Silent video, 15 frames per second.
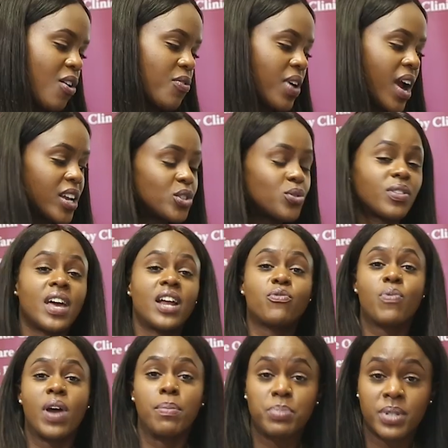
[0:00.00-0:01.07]
All right, so that
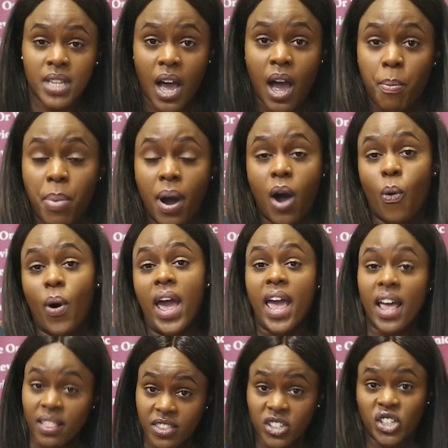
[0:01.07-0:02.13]
wraps up our
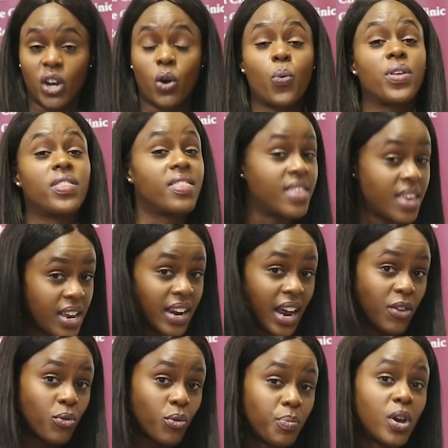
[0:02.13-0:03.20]
health check with the
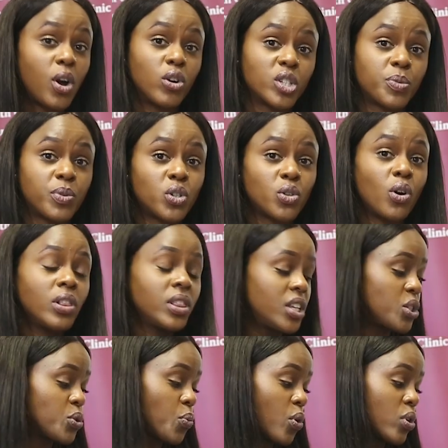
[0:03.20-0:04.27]
Nairobi Hospital.
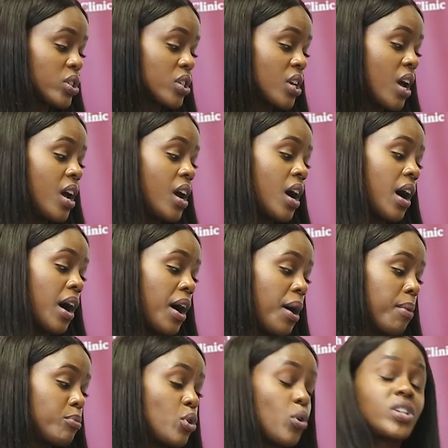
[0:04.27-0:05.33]
This was
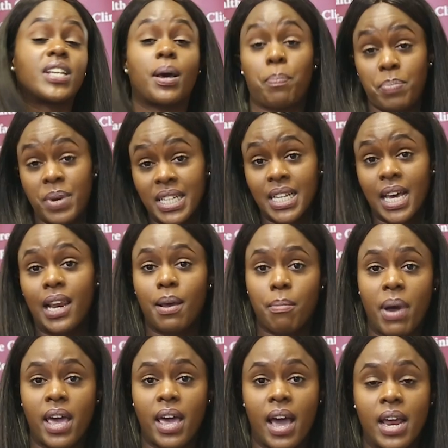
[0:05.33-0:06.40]
Dr. Peter
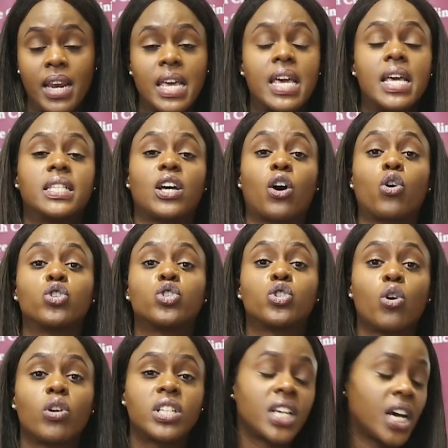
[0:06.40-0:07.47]
Lemayian. He's a
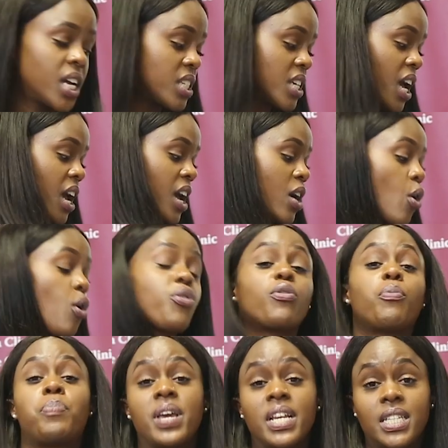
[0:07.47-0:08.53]
consultant,
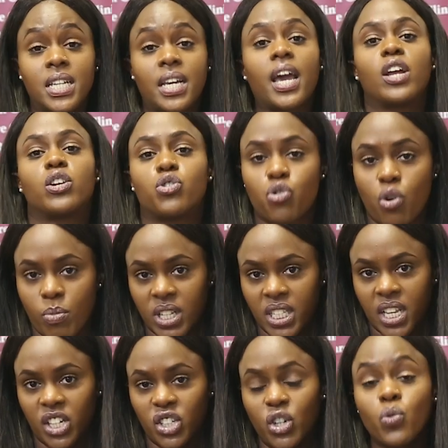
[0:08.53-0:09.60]
orthopedic and trauma
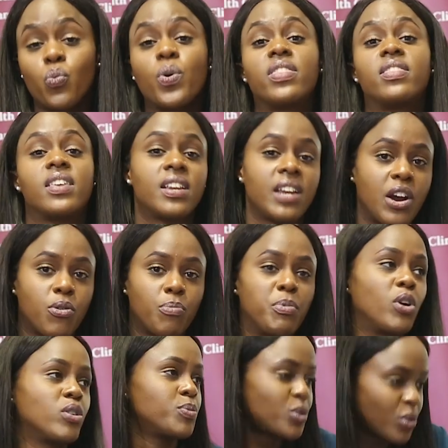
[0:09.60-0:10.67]
surgeon with the
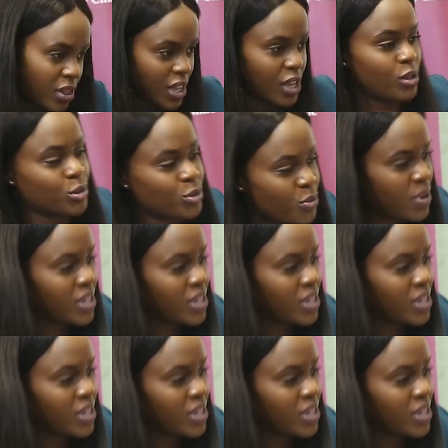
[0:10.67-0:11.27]
Nairobi Hospital. Thank you so